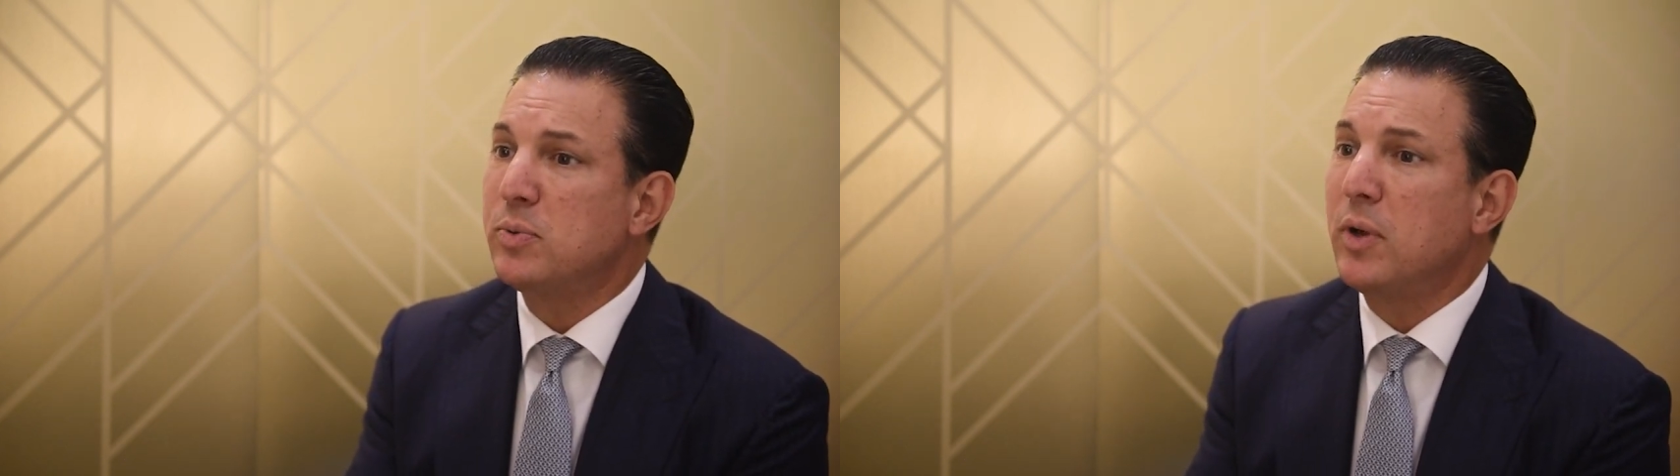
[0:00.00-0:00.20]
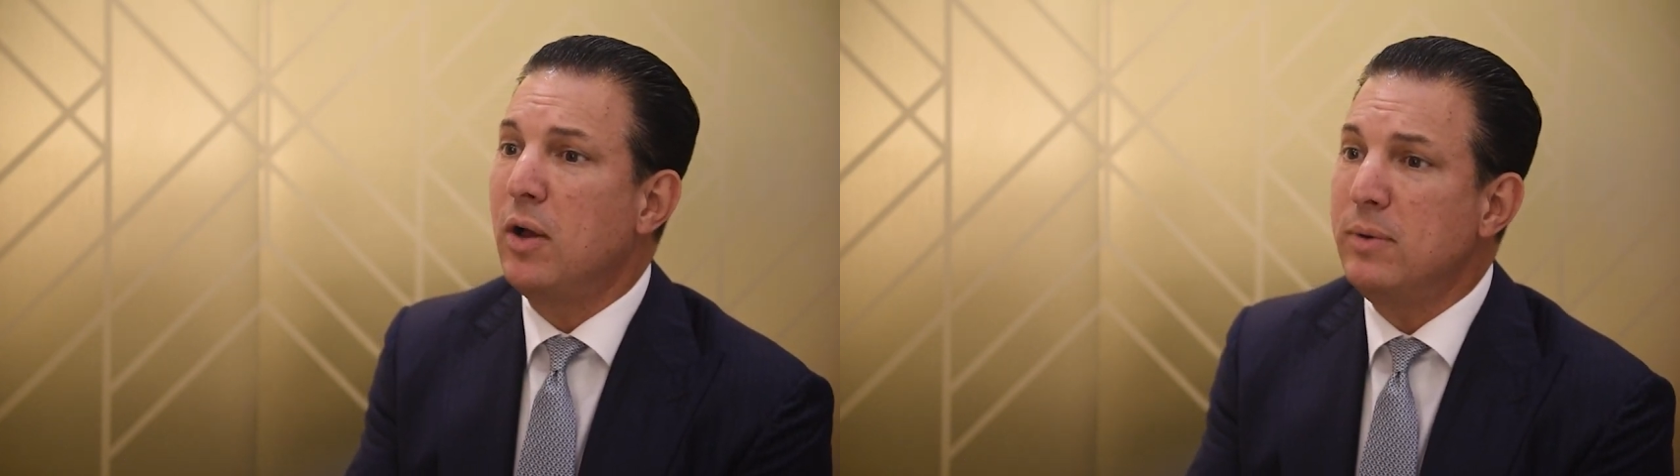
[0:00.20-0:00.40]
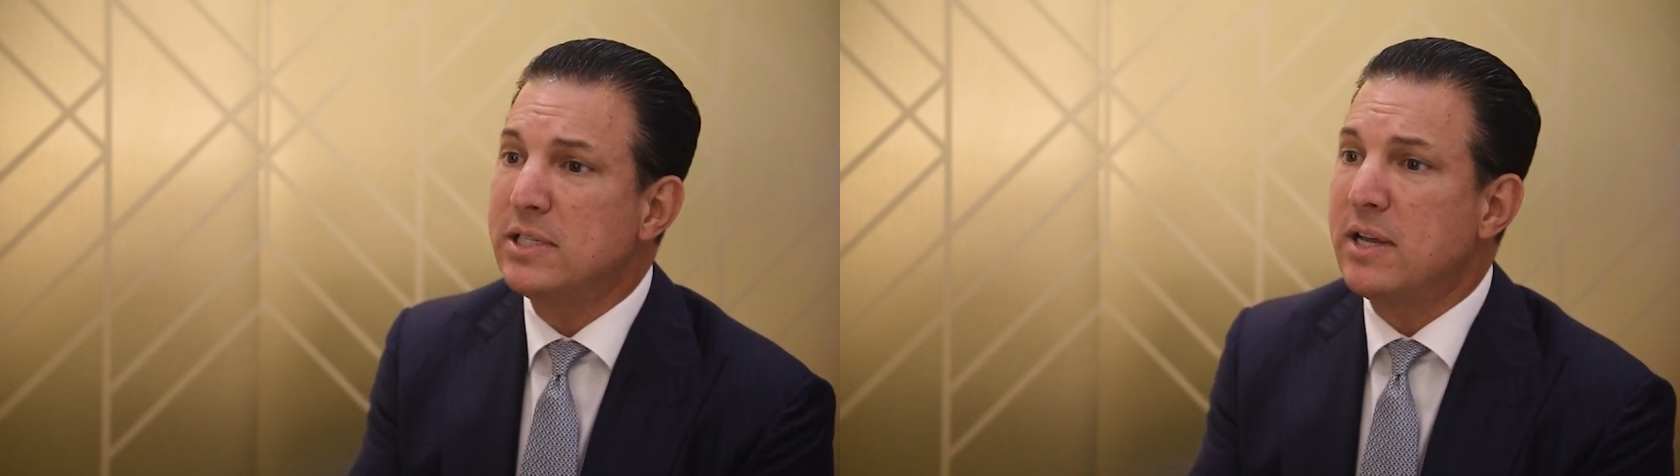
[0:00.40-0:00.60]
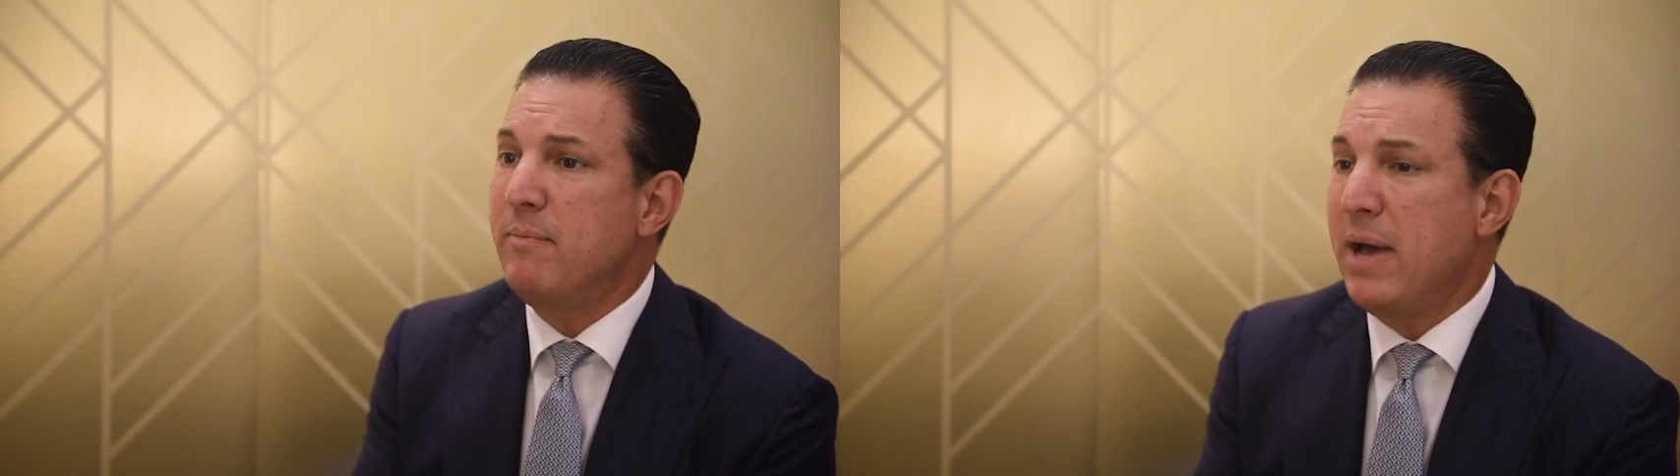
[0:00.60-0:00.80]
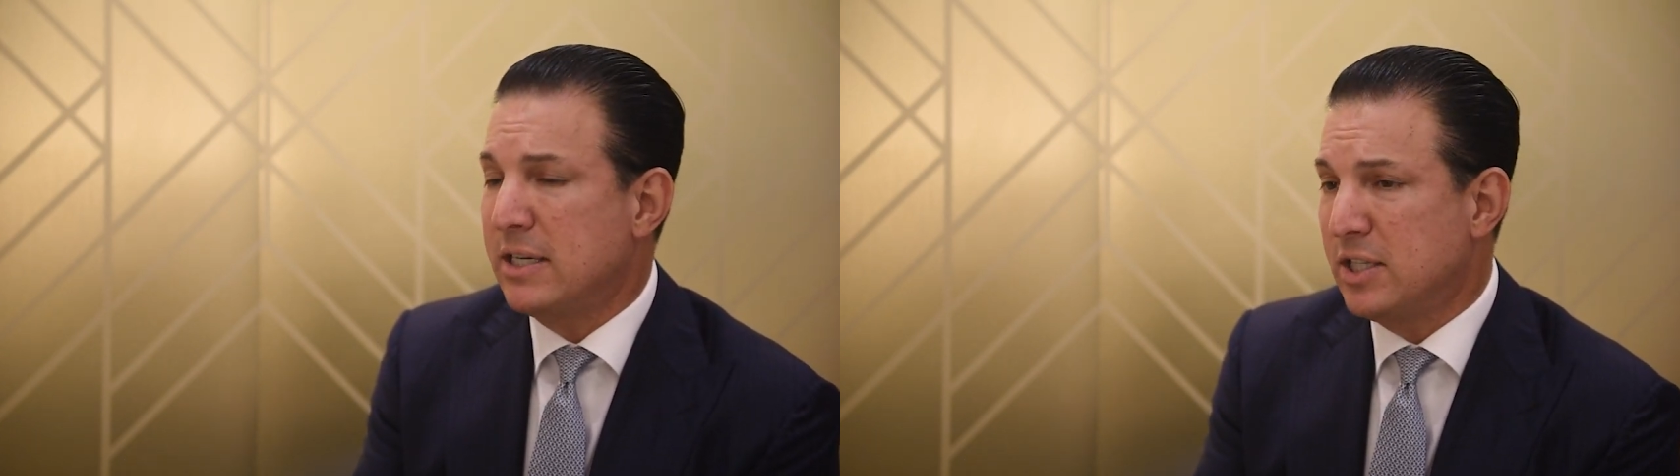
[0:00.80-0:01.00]
will always come
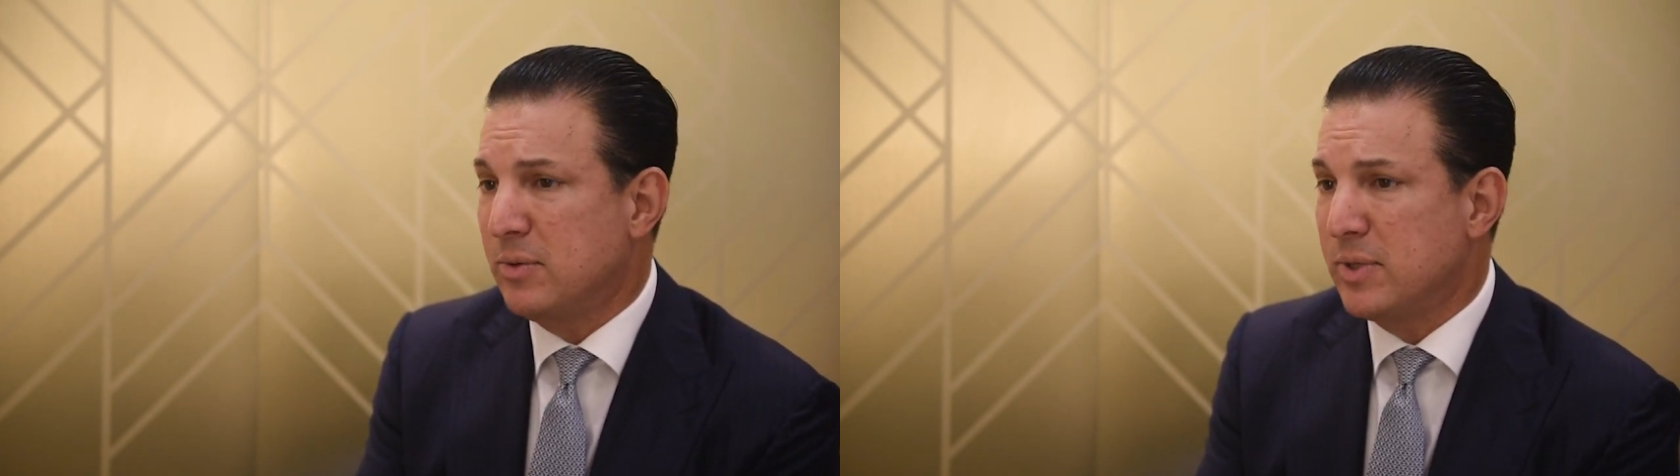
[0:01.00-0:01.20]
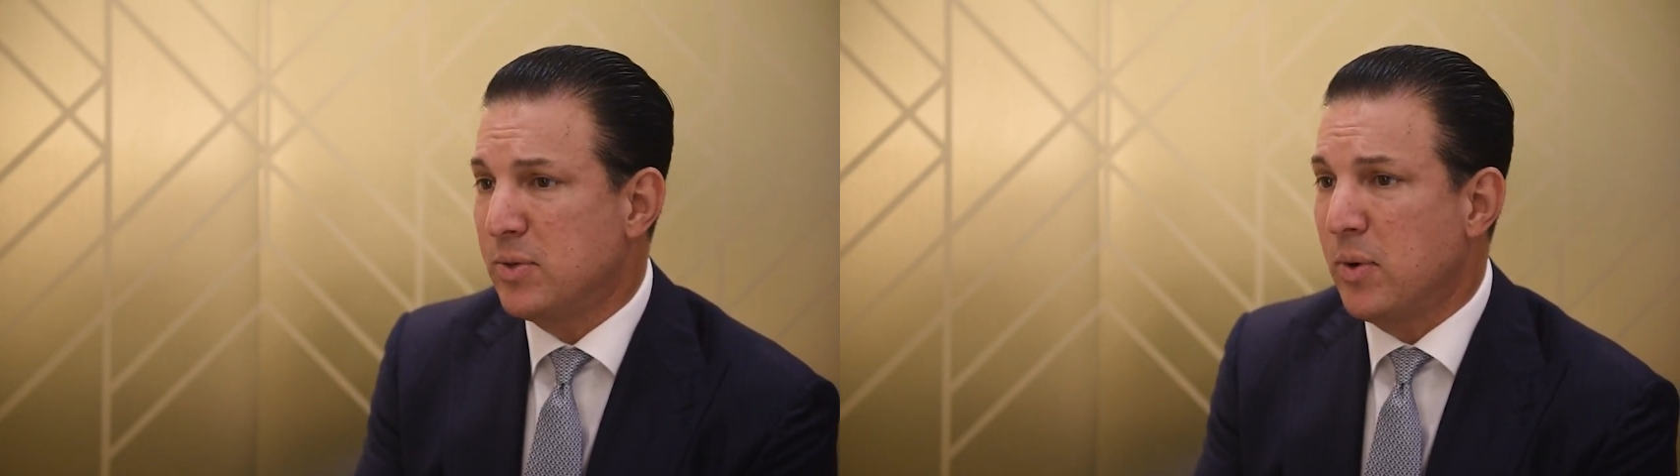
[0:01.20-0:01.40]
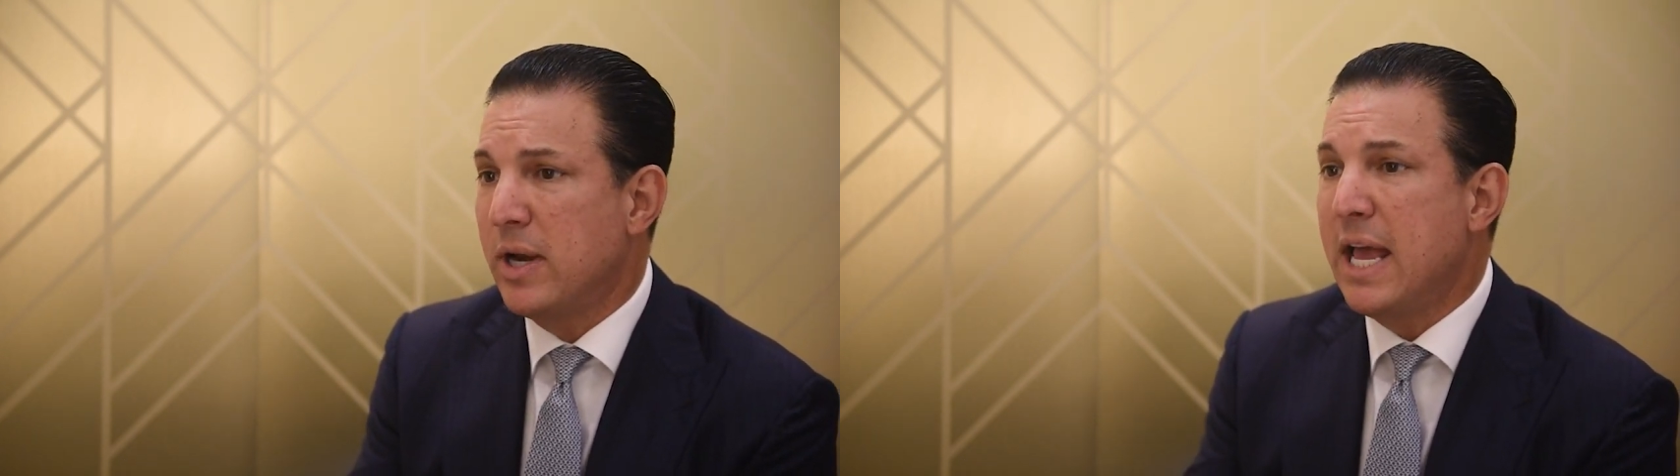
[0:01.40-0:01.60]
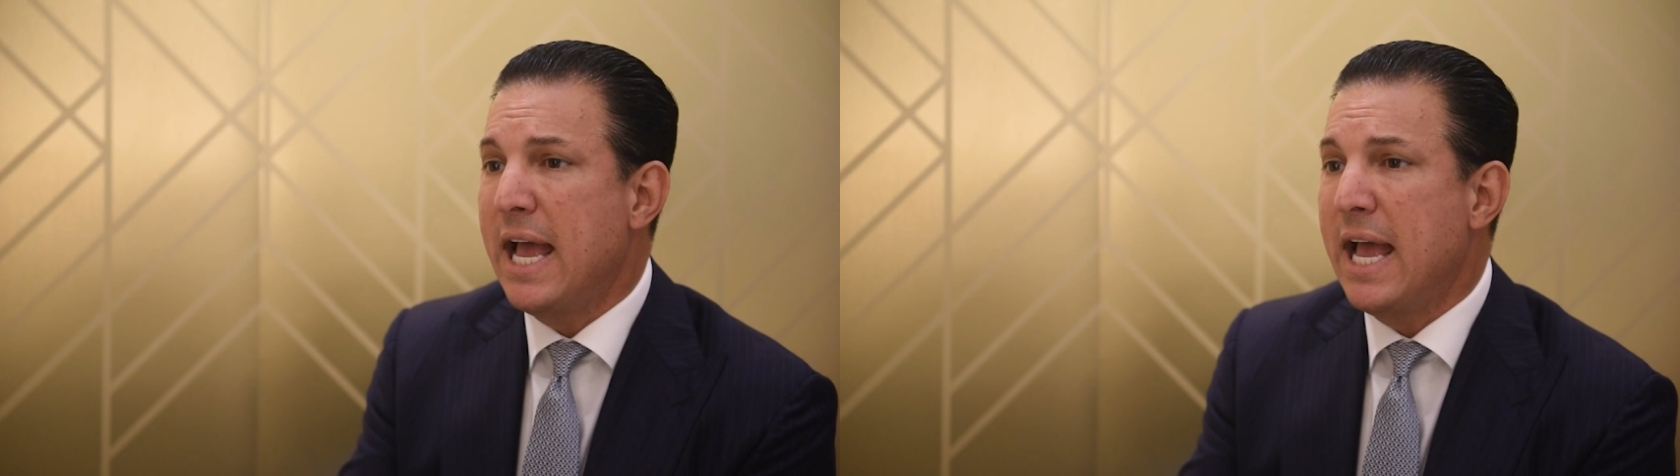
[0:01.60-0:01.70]
back to the resort